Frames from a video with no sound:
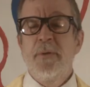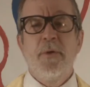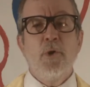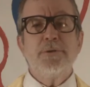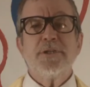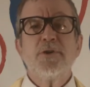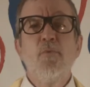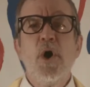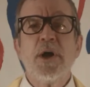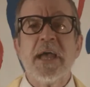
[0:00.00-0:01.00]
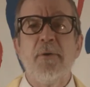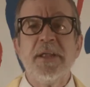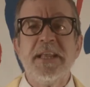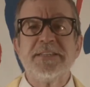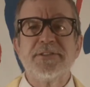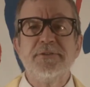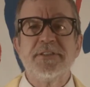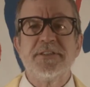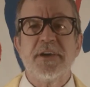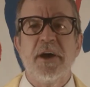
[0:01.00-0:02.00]
Who does a workout in their suit
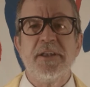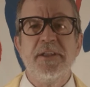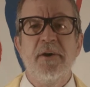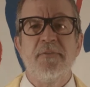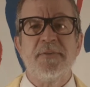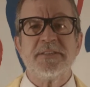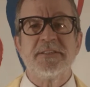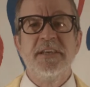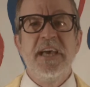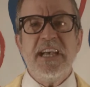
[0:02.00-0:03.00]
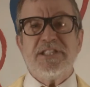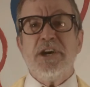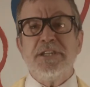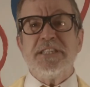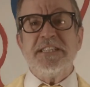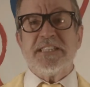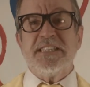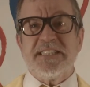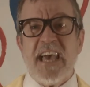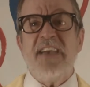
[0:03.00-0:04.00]
and tie in the office? He's turned into
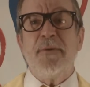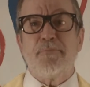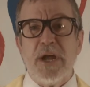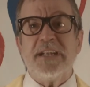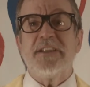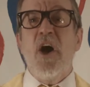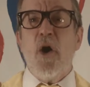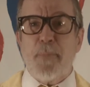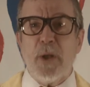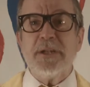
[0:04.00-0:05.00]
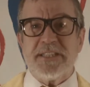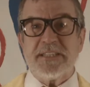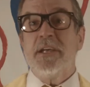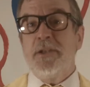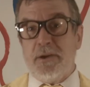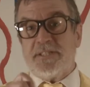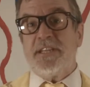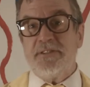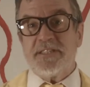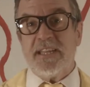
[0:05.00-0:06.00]
the David Brent of politics. No,
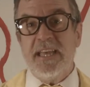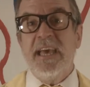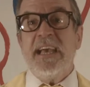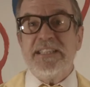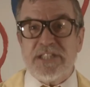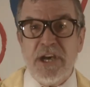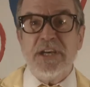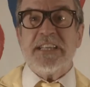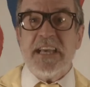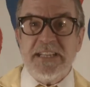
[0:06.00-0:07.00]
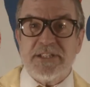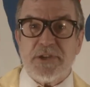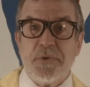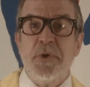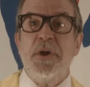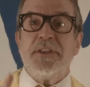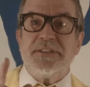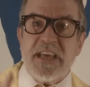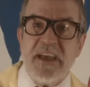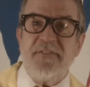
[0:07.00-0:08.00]
seriously, he's turned into the
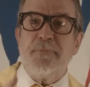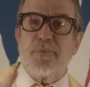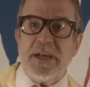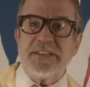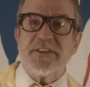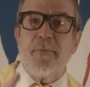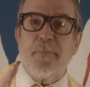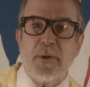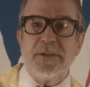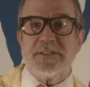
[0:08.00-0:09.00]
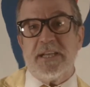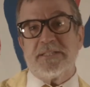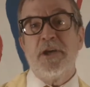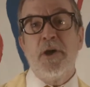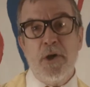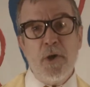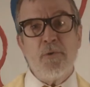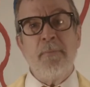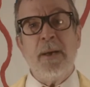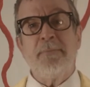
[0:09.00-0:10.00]
David Brent of politics. Who
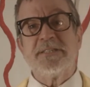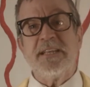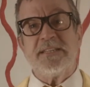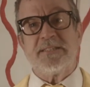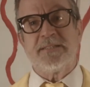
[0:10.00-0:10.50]
remembers this?